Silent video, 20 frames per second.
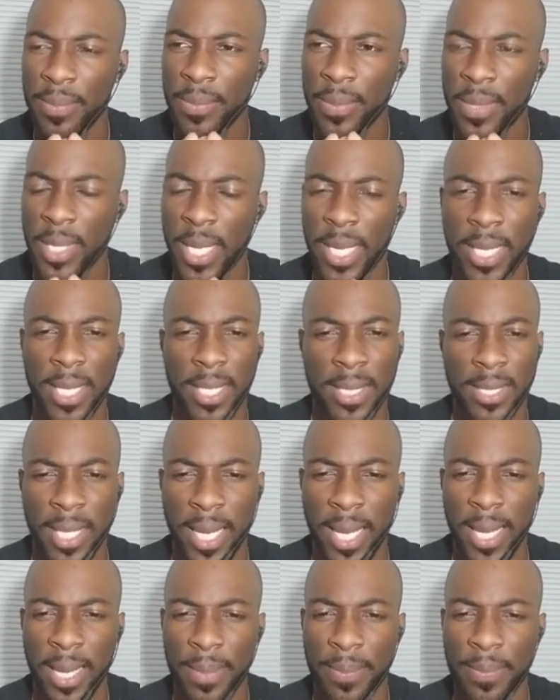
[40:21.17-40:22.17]
thinking
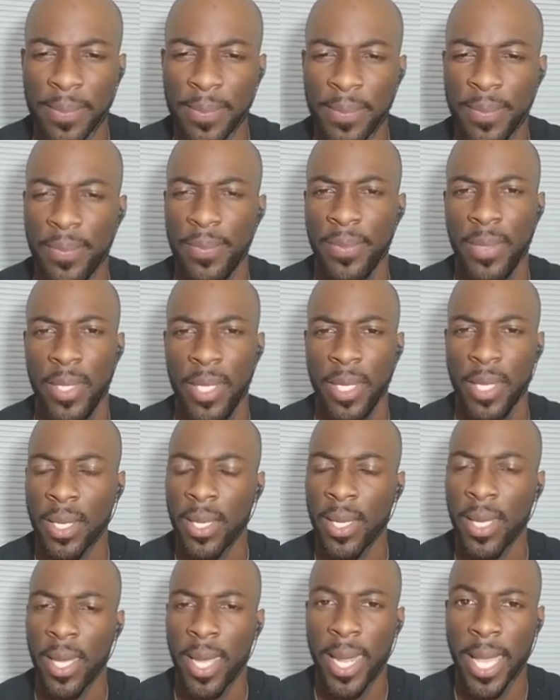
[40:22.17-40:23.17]
time.
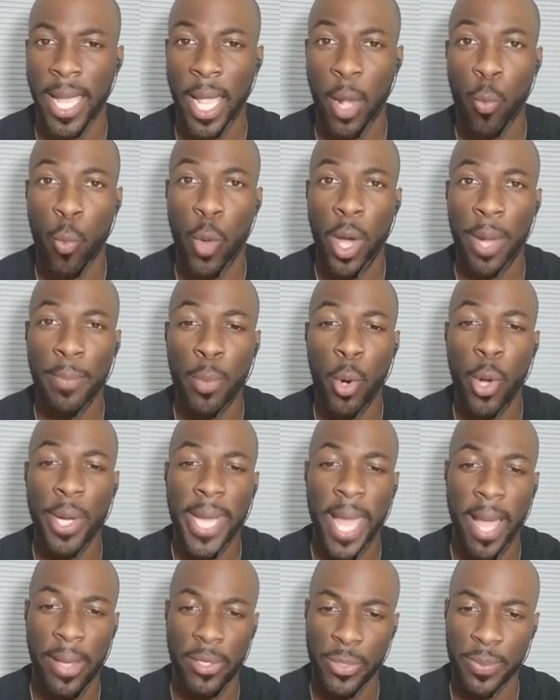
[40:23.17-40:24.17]
And I got one more
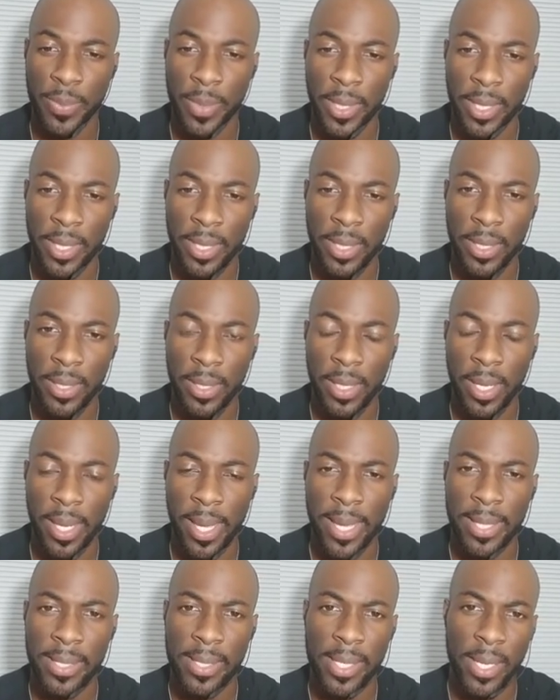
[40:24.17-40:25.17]
announcement,
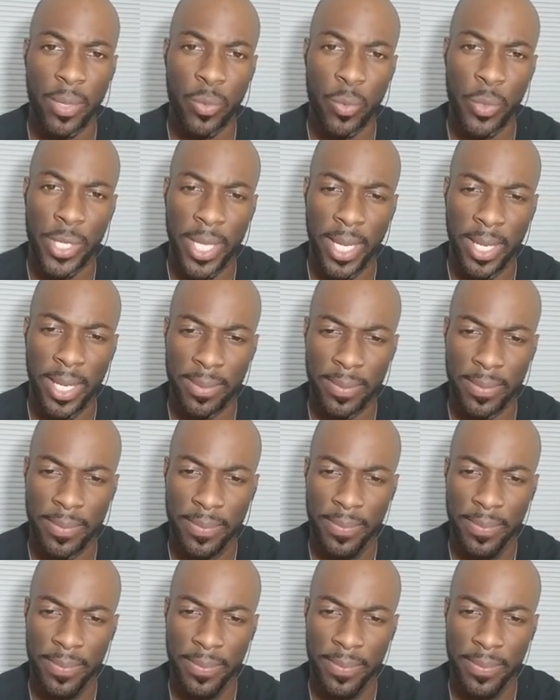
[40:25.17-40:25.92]
and then we're done.